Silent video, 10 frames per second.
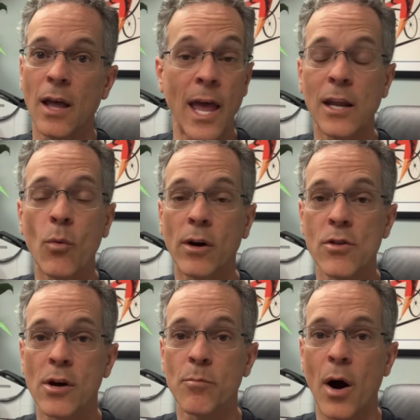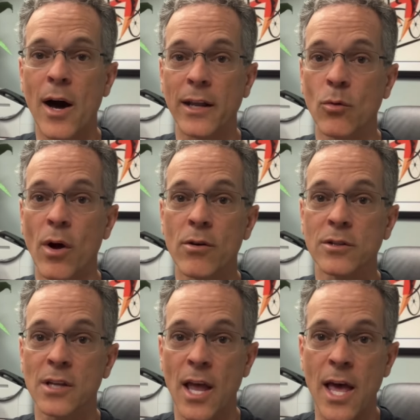anywhere in their body, whether
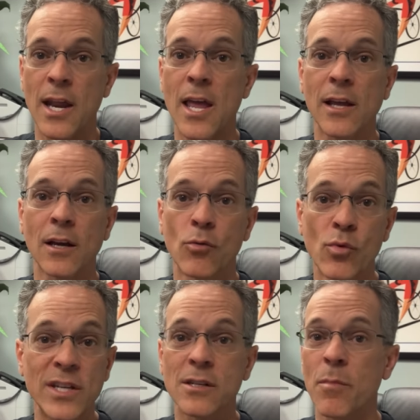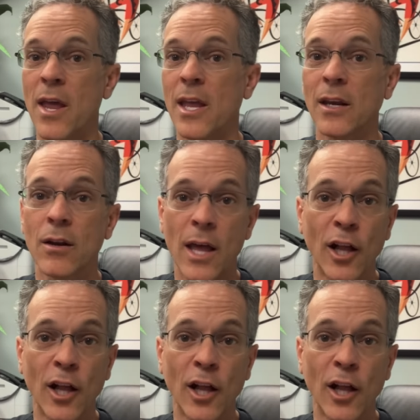it's a headache, a wrist pain,